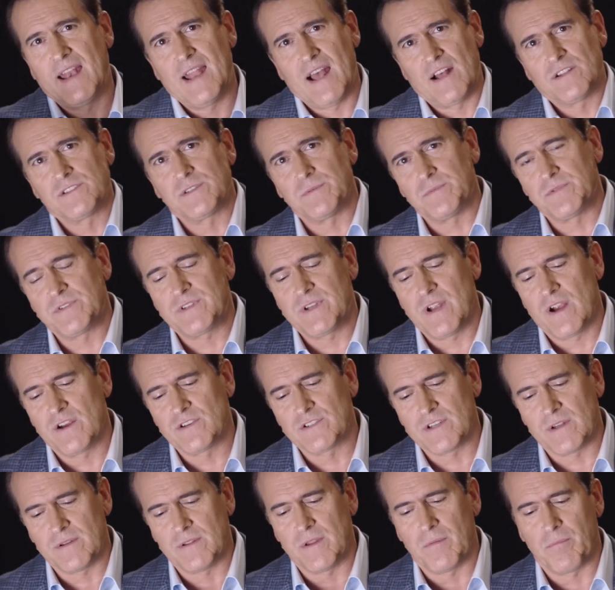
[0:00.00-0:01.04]
down some
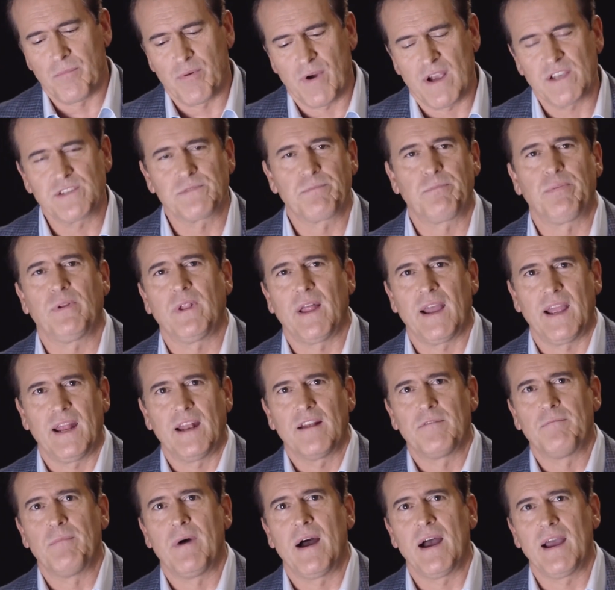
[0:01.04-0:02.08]
stairs and the breastplate
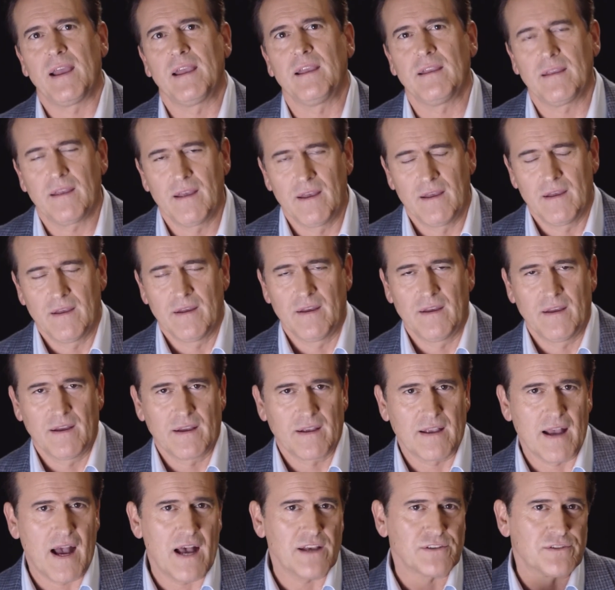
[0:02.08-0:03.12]
of my
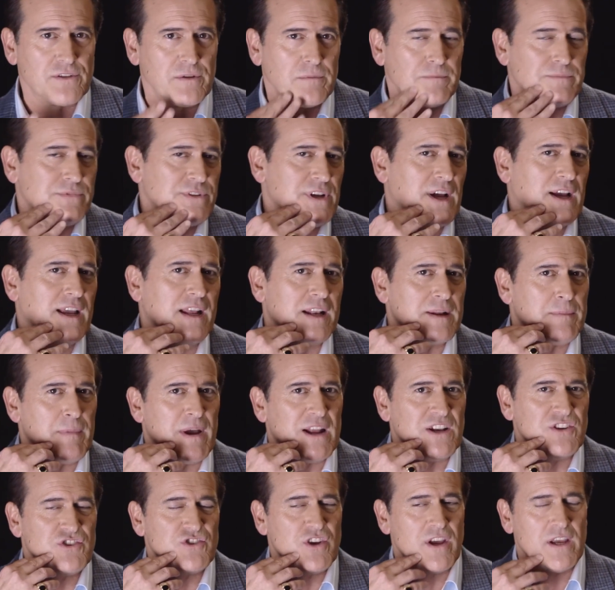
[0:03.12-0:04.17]
costume dug into
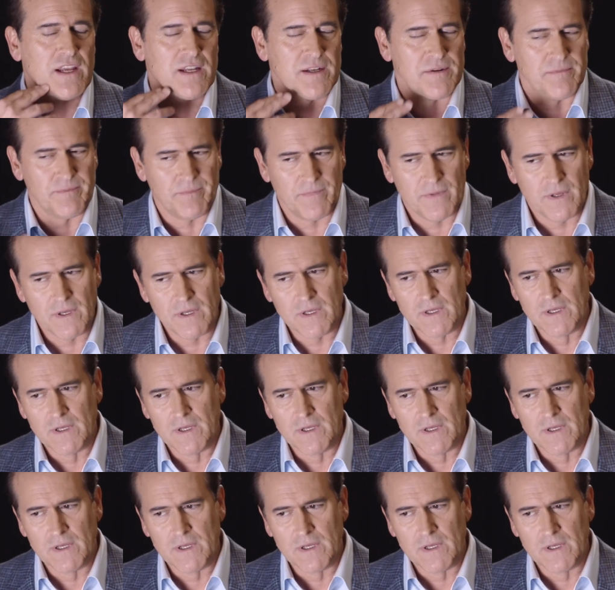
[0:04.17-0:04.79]
my chin.